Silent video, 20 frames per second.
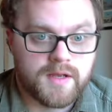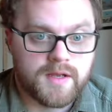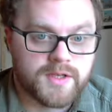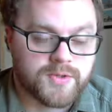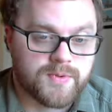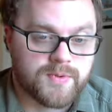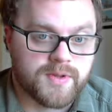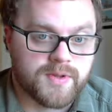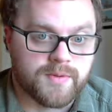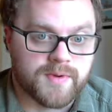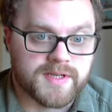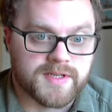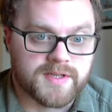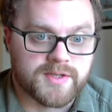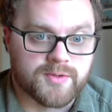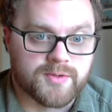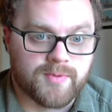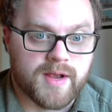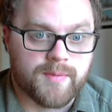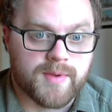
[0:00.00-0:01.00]
It's one of the
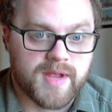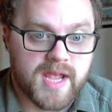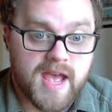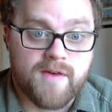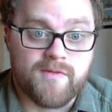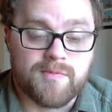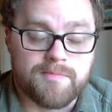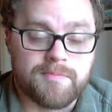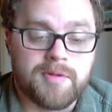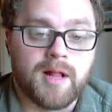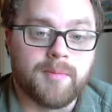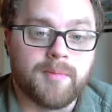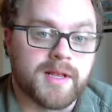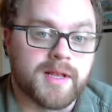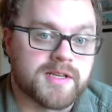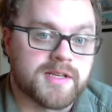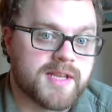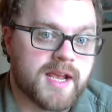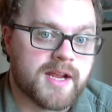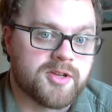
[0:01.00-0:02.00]
reasons why we have a
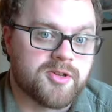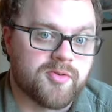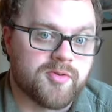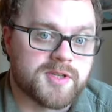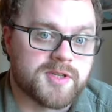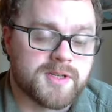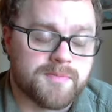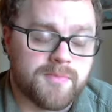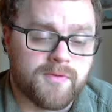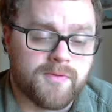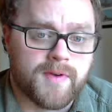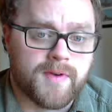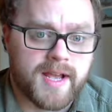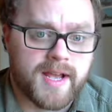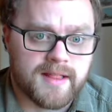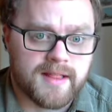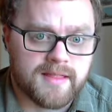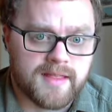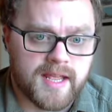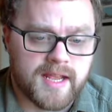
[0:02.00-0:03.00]
public sector, is to
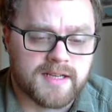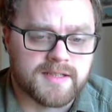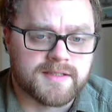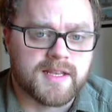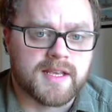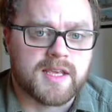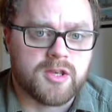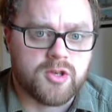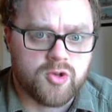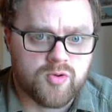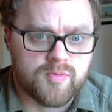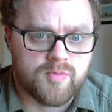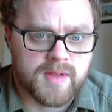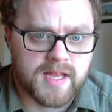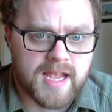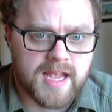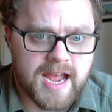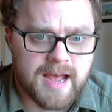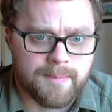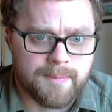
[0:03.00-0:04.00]
provide things like
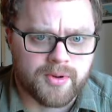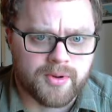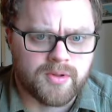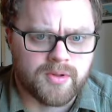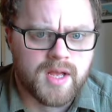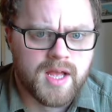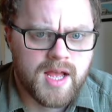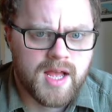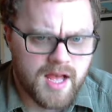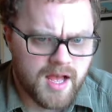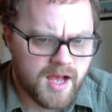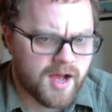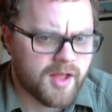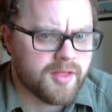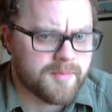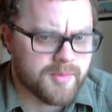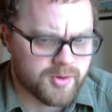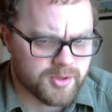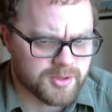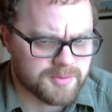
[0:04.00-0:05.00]
human capital on
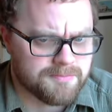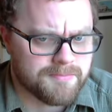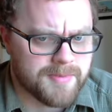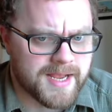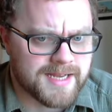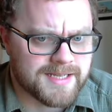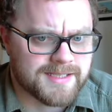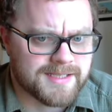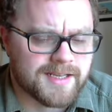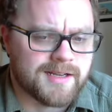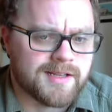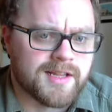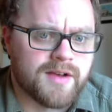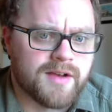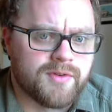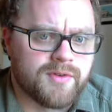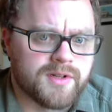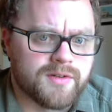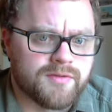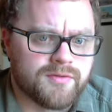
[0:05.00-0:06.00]
the most basic
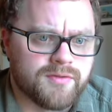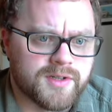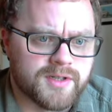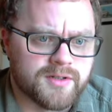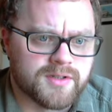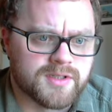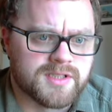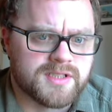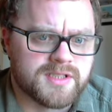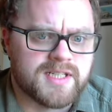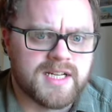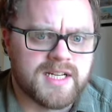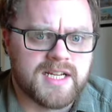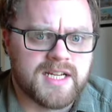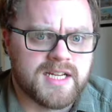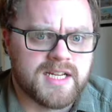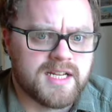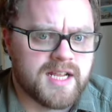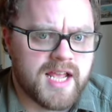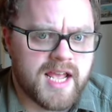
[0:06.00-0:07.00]
level of
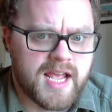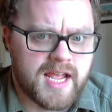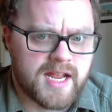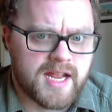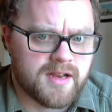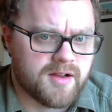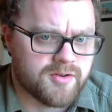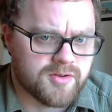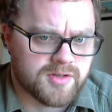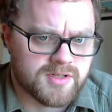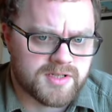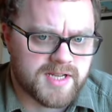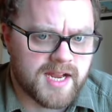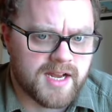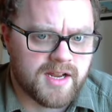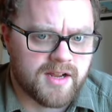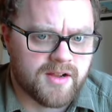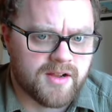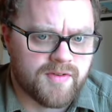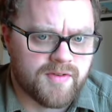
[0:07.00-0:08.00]
literacy and
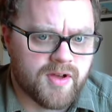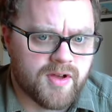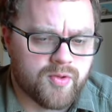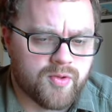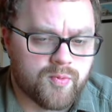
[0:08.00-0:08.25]
understanding of how the